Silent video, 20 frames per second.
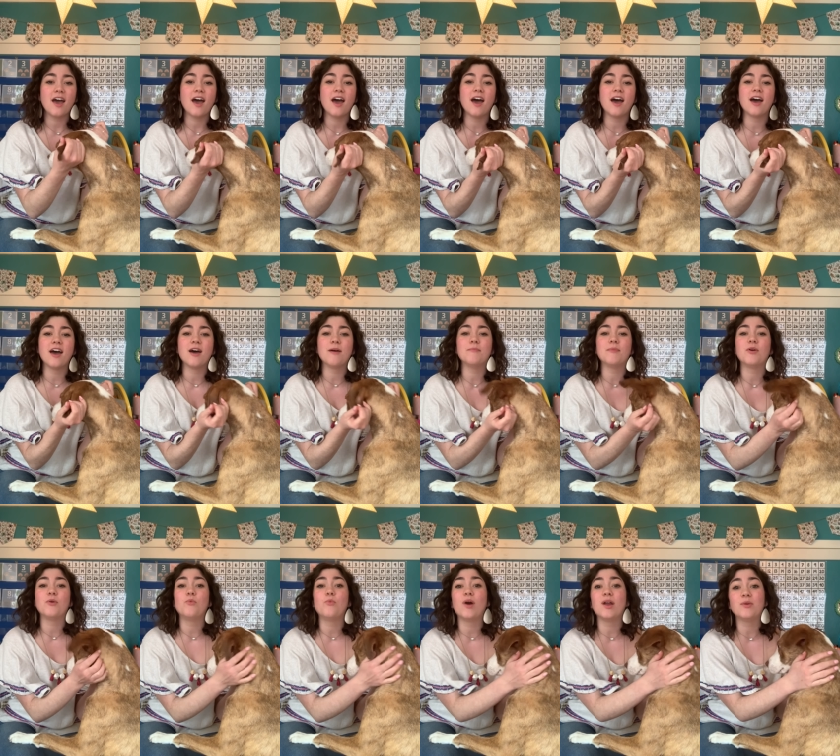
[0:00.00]
um,
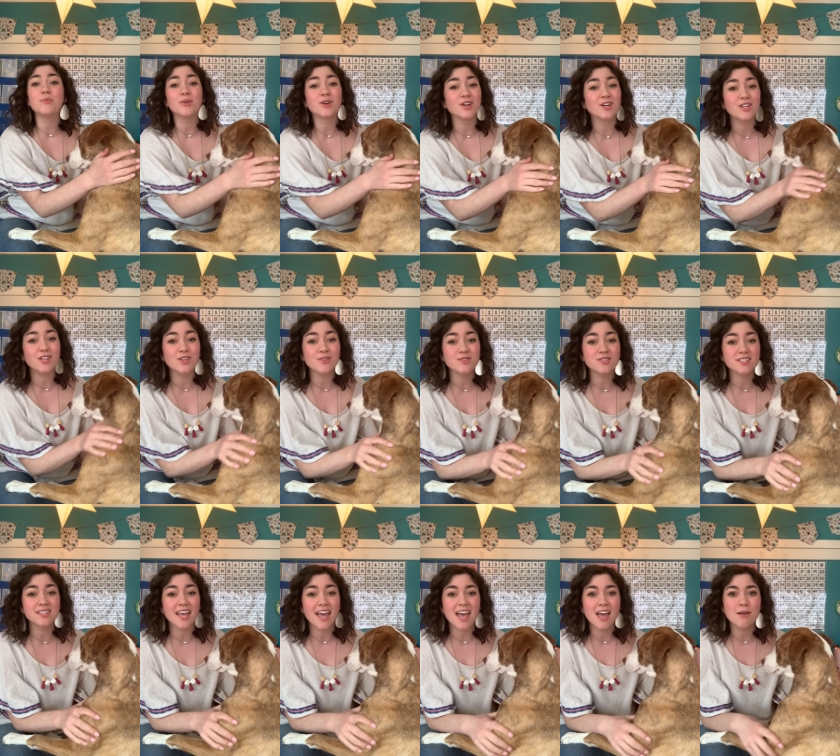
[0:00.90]
when we're gonna
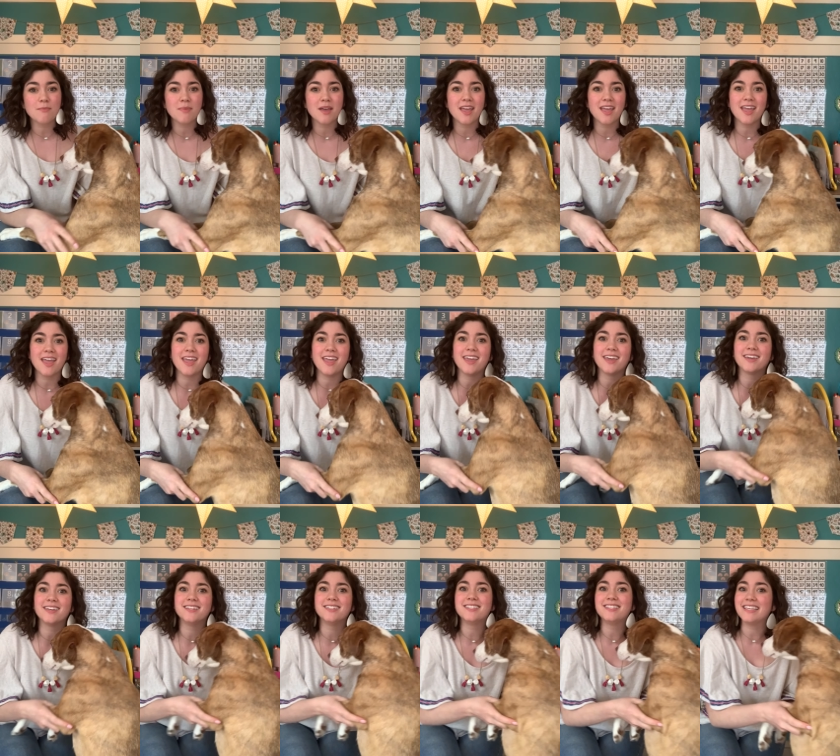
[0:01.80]
use them
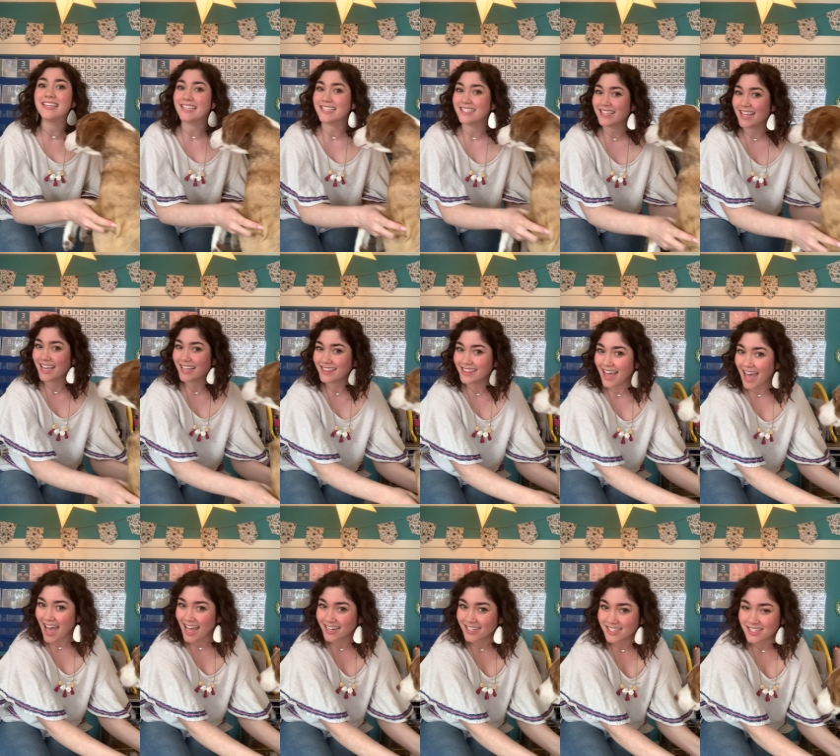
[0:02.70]
and things like
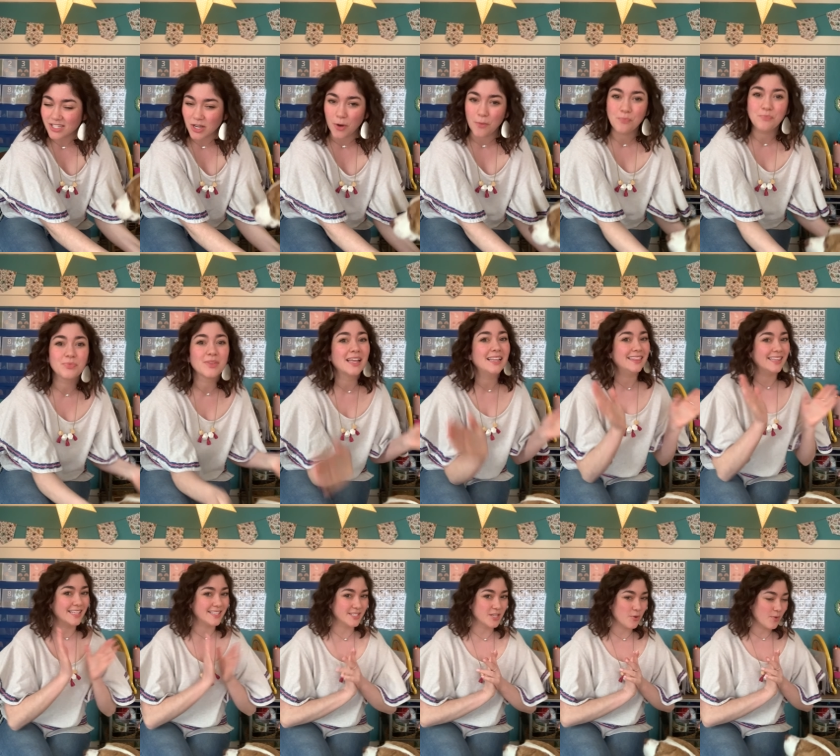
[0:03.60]
that. So
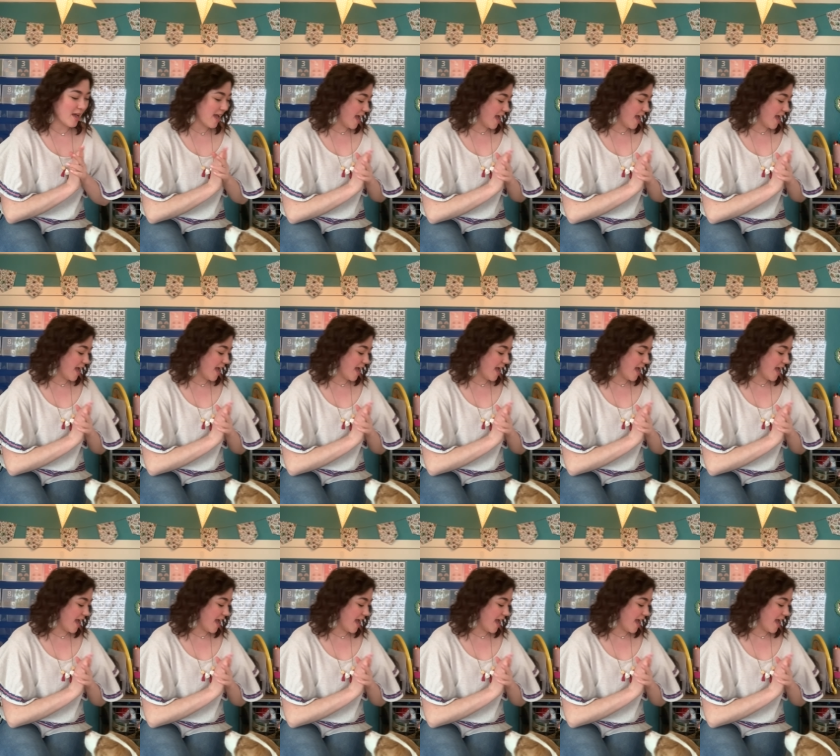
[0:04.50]
let's go